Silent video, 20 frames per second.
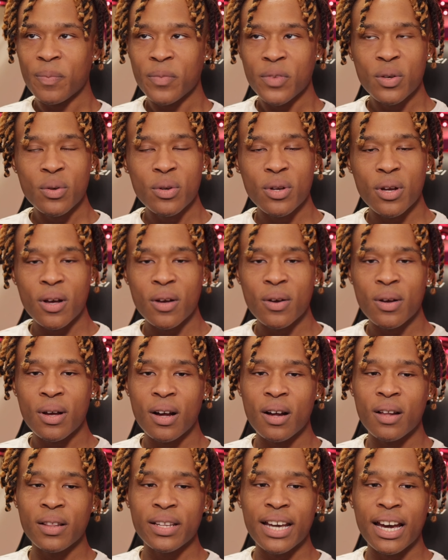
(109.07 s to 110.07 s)
you know,
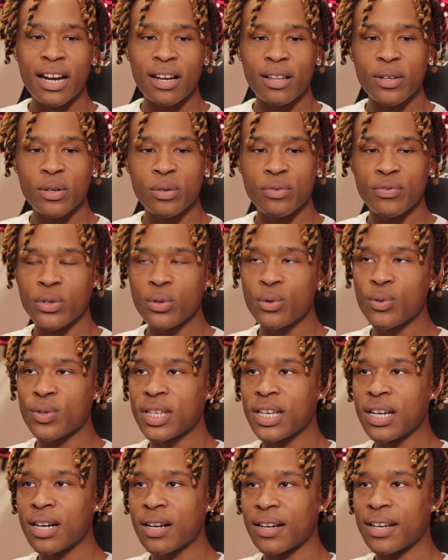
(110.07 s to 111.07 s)
only got a little views
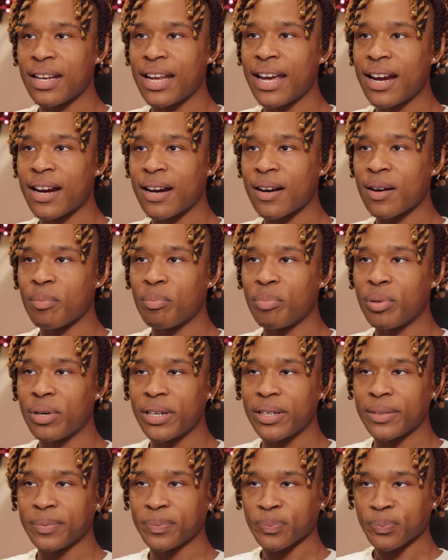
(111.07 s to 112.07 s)
here and there,
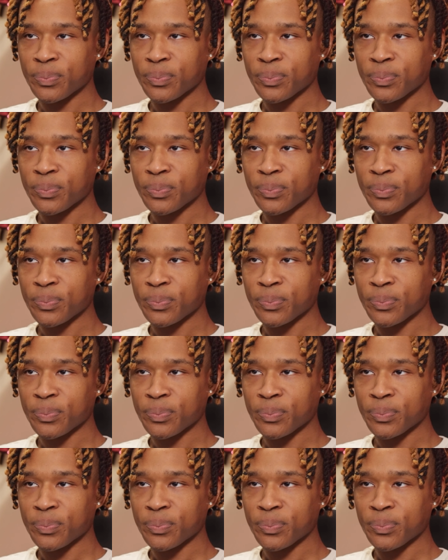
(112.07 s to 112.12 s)
but